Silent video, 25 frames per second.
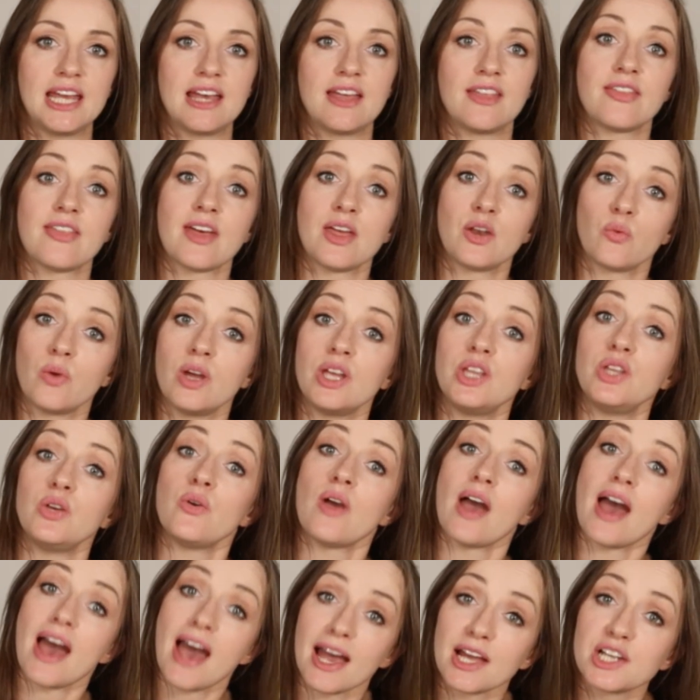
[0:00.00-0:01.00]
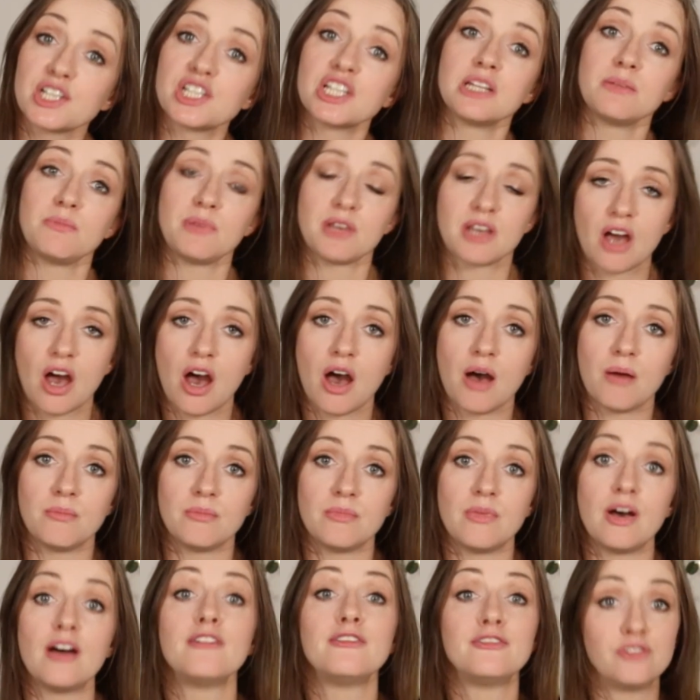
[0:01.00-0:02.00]
than when you actually become
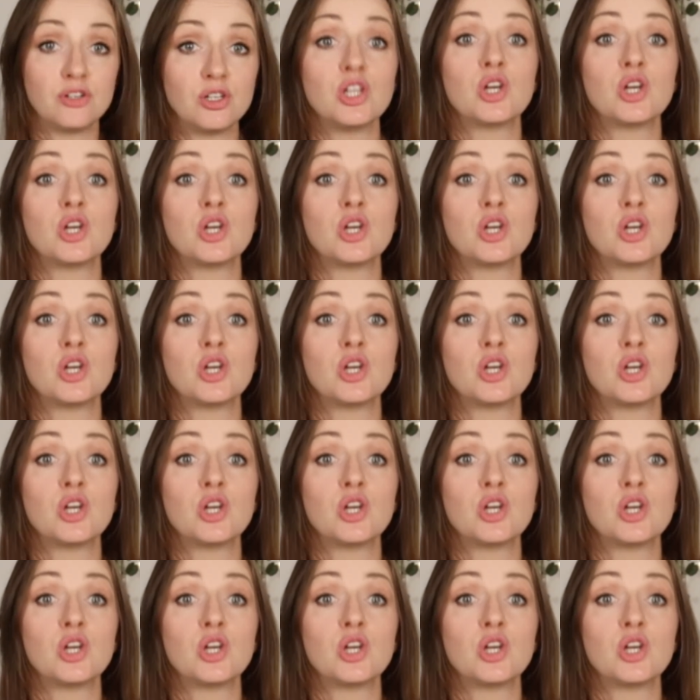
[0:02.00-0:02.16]
a fully